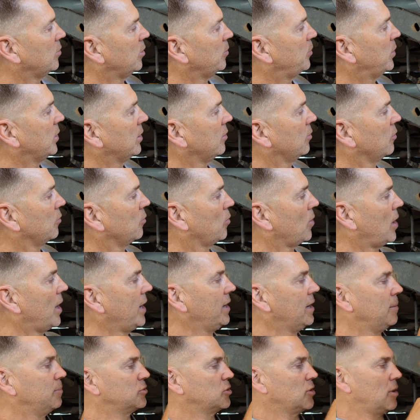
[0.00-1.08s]
I'm going to put it
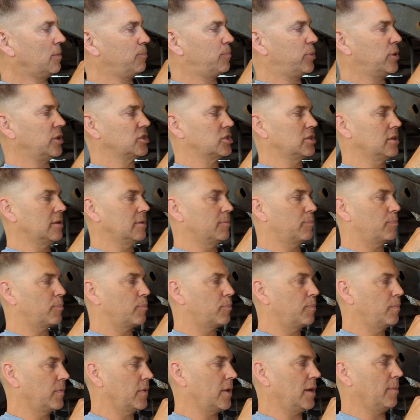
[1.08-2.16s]
right up. So I'm
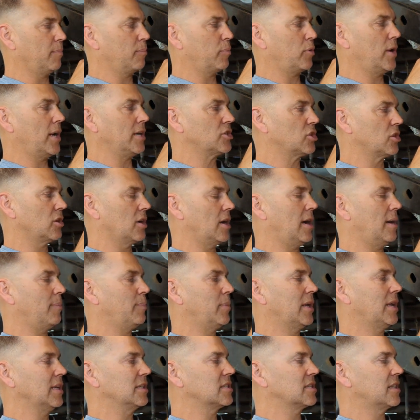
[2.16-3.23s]
pushing uh, pressure
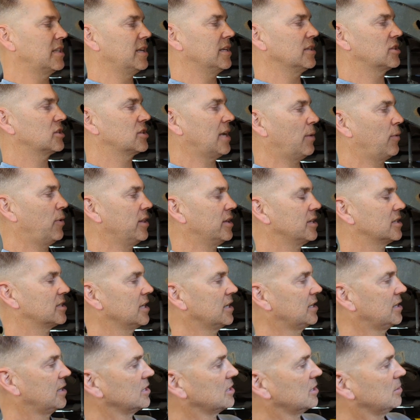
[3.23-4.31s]
up against this. That way
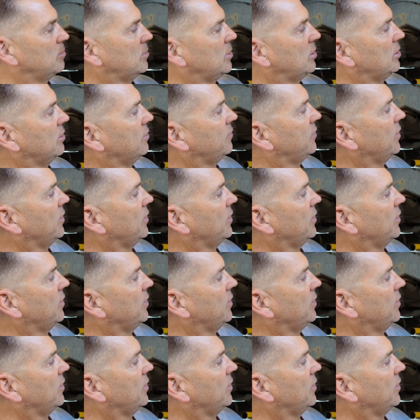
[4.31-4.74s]
this thing doesn't